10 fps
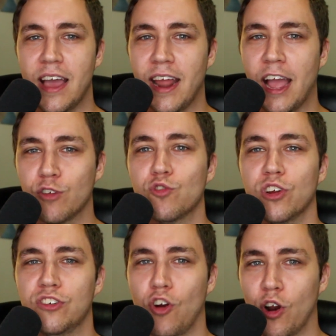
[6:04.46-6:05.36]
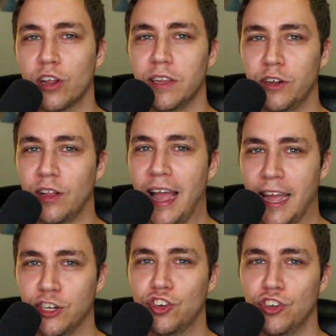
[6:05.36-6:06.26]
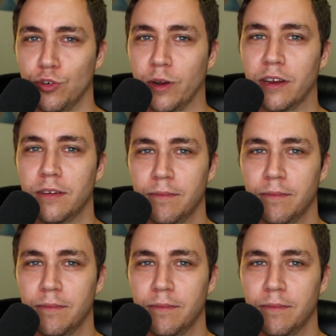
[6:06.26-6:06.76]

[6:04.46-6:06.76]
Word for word: that extra dark little edge to it.